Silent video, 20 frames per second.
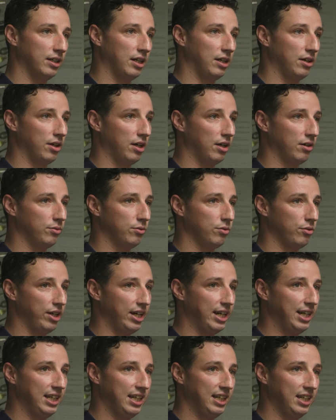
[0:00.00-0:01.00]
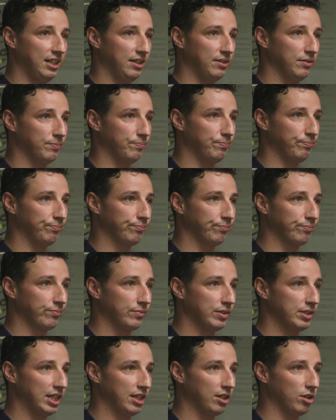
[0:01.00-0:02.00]
I would really
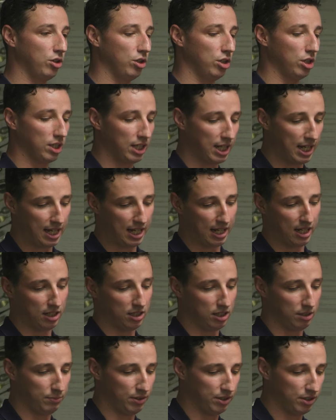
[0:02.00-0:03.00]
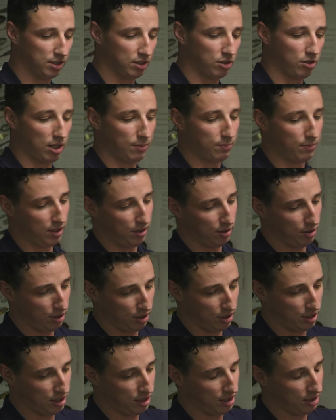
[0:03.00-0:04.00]
take a look at, let me just grab my
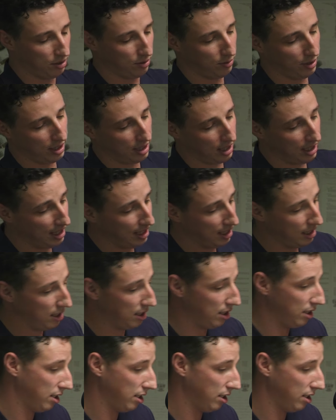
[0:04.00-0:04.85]
notes here quickly.